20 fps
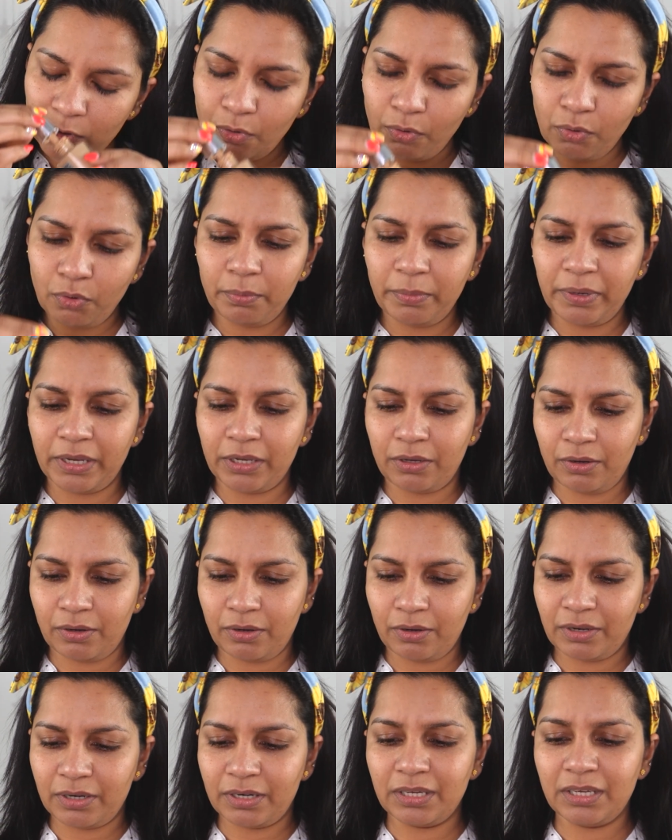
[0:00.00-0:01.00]
Oh my
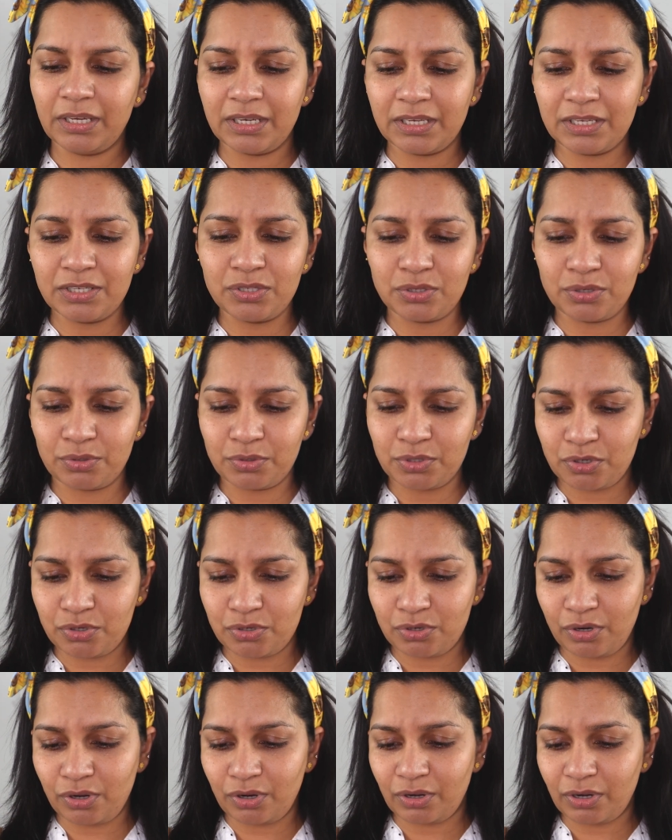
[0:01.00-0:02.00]
God, it is so
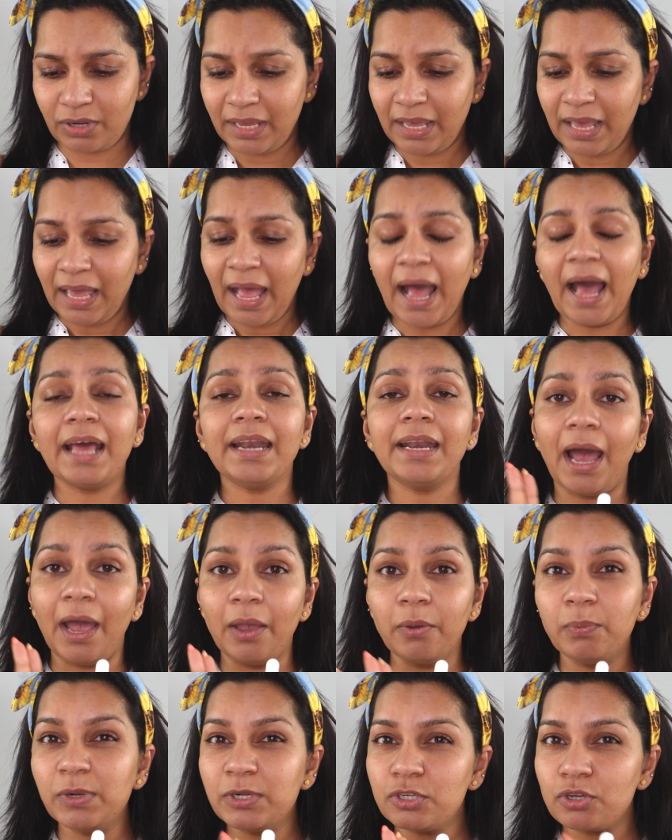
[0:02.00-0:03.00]
strong. And I
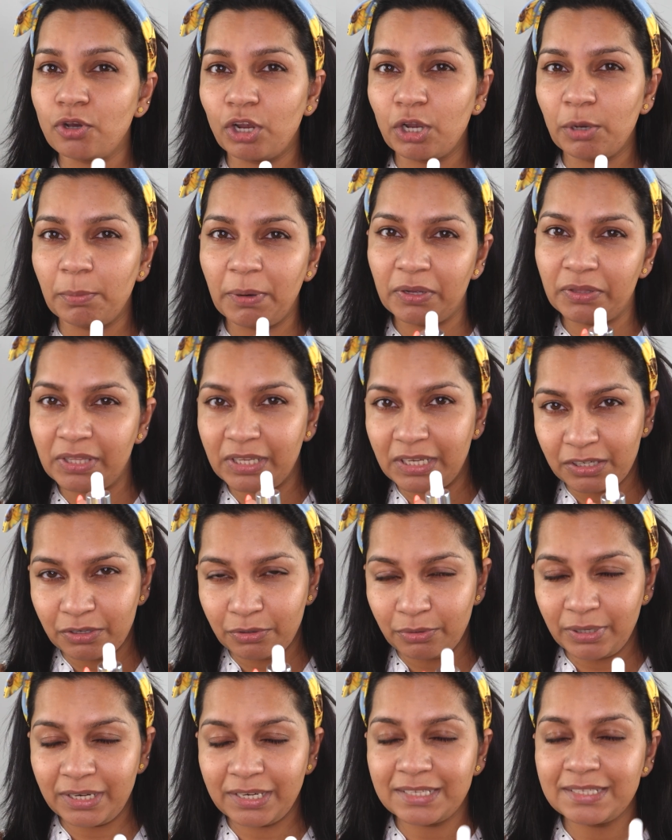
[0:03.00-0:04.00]
will talk about the
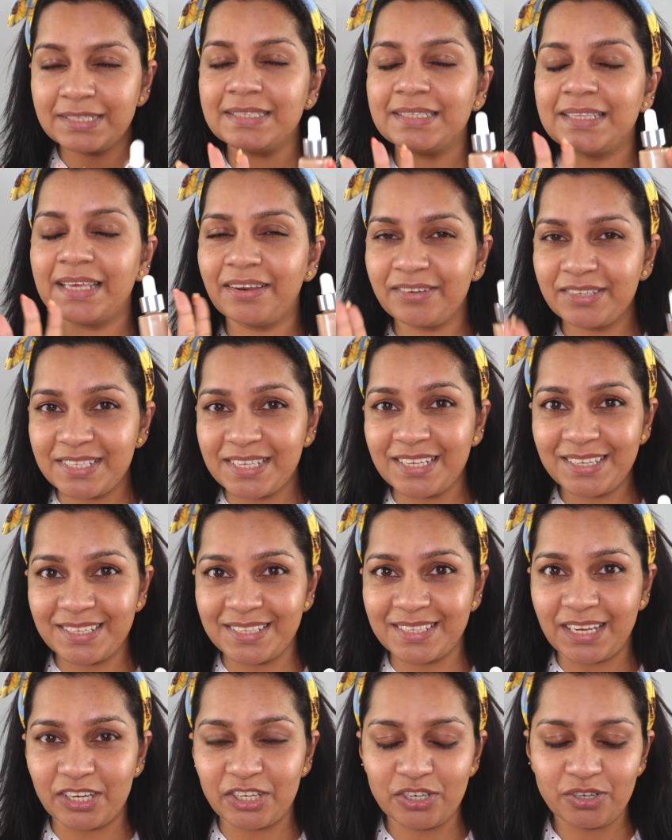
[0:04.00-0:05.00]
ingredients. There is a
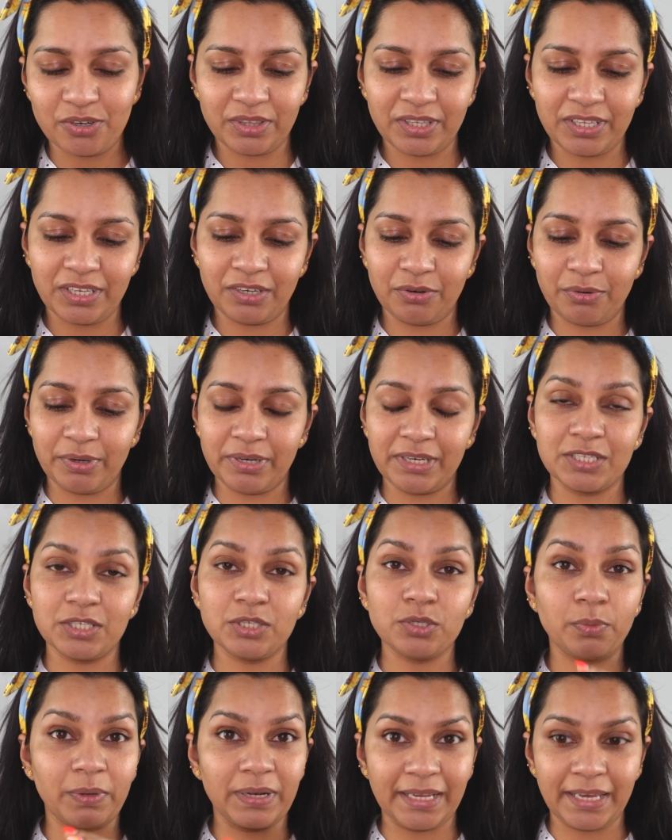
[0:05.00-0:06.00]
discussion on the ingredients,
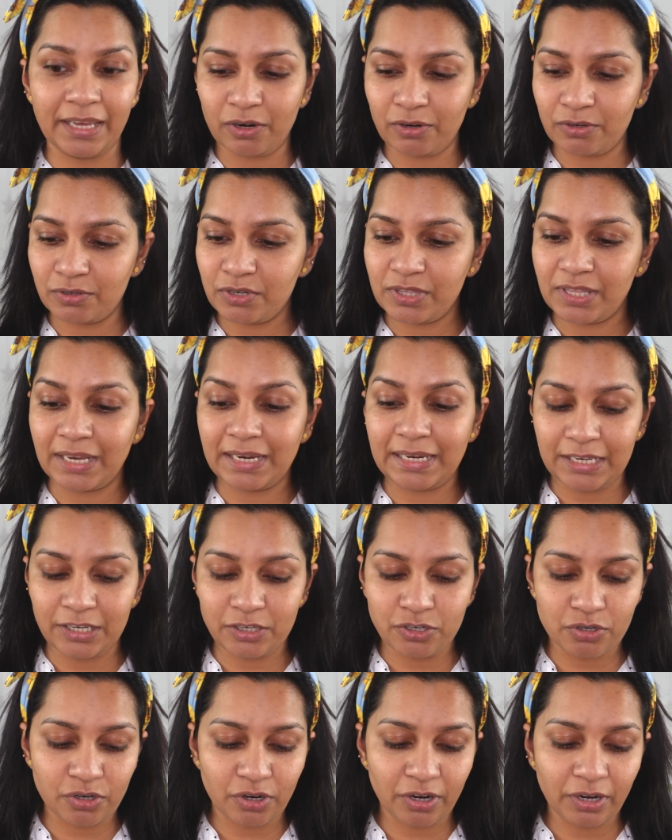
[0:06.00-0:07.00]
so we'll get on to that
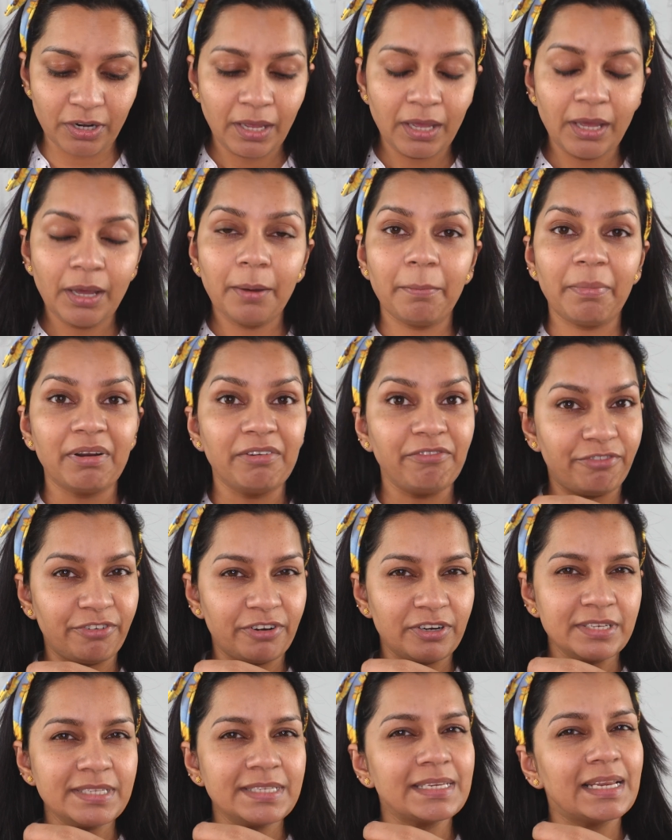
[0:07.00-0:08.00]
later on. But
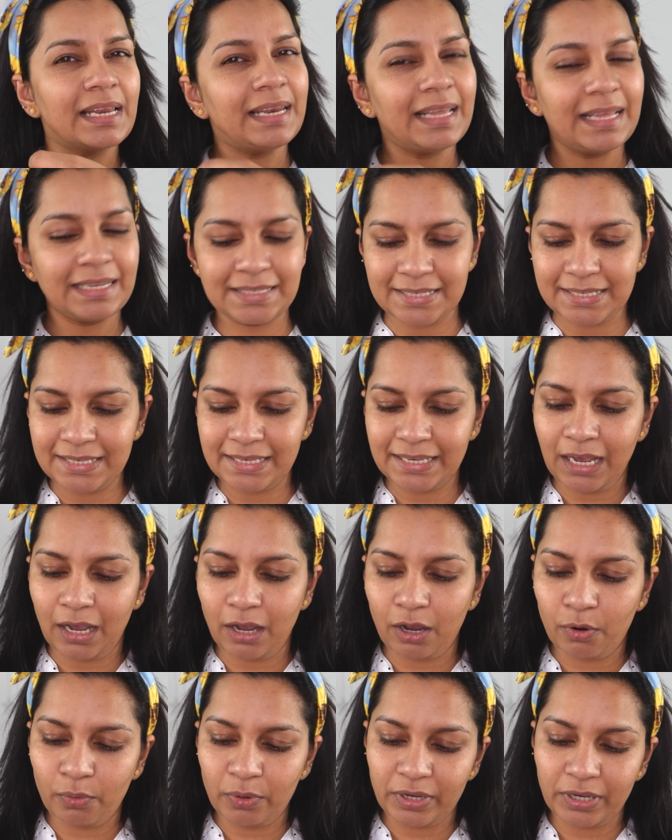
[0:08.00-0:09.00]
first, let's see
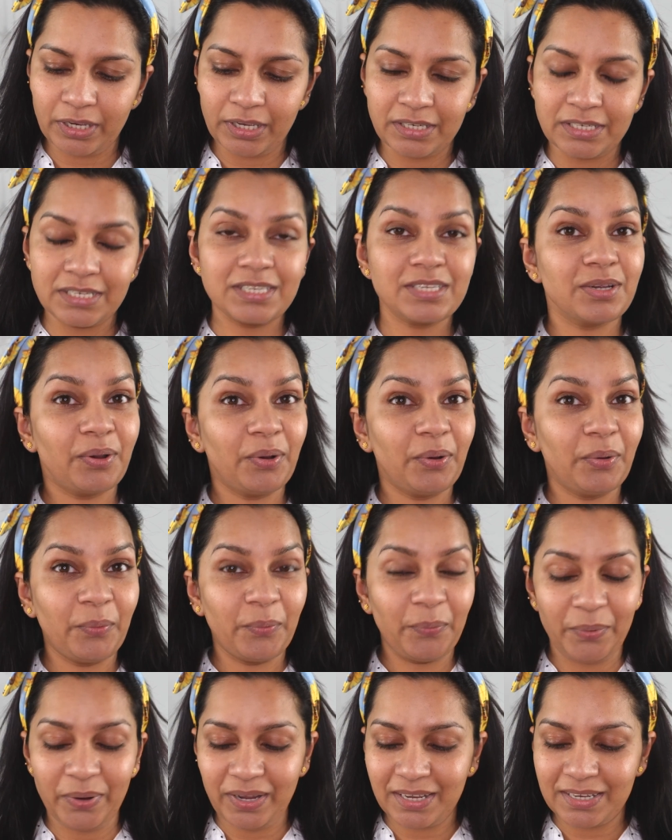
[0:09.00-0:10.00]
how it
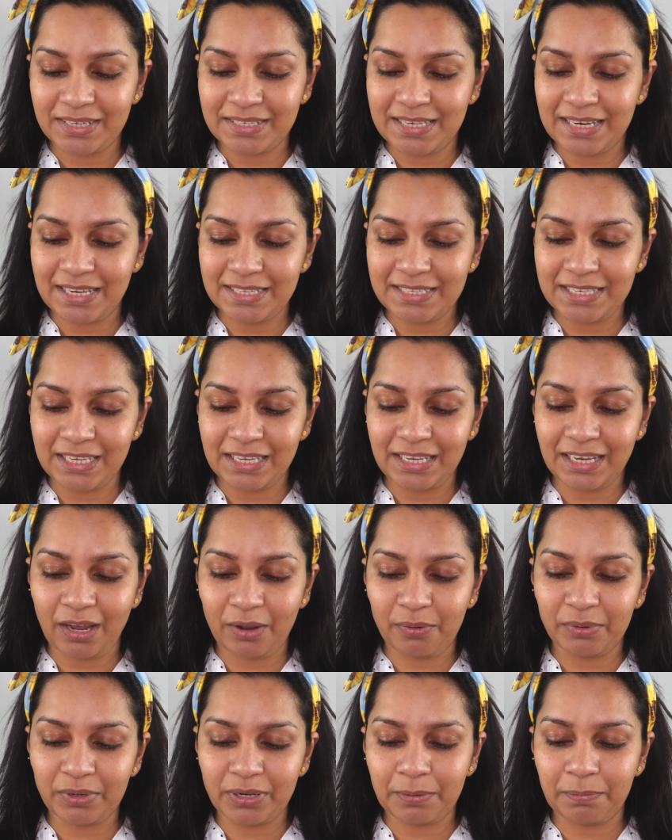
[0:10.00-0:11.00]
works. Let's see
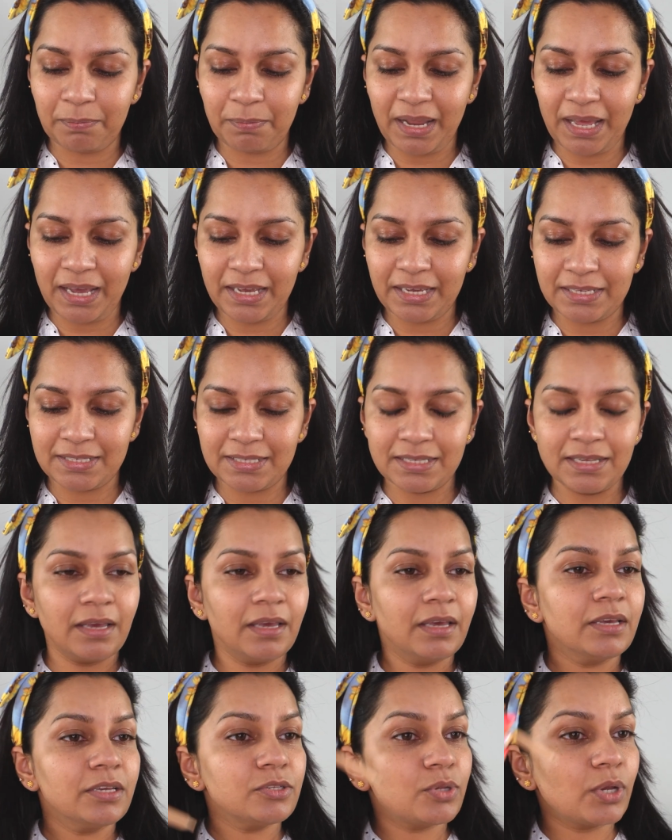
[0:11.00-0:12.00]
how it applies.
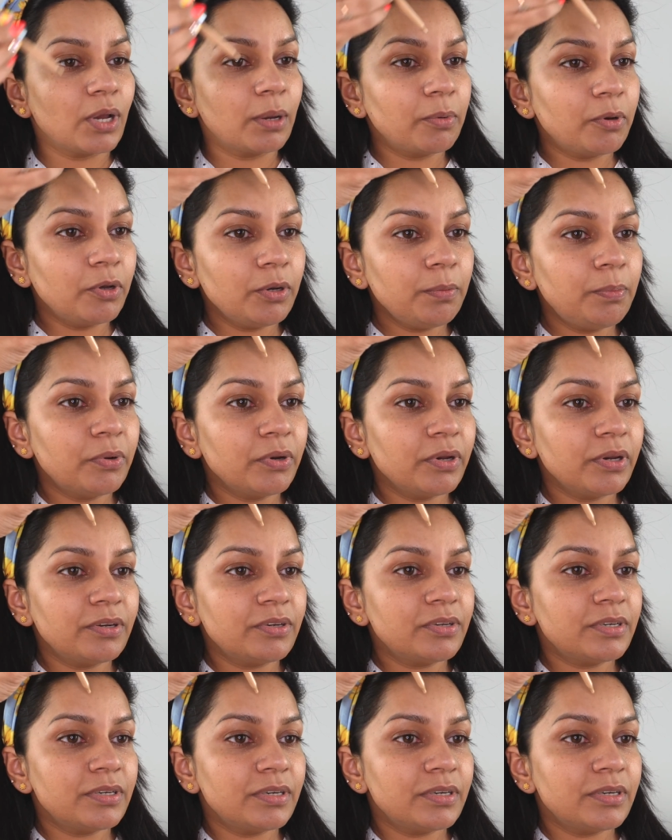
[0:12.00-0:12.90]
So I'm going to put it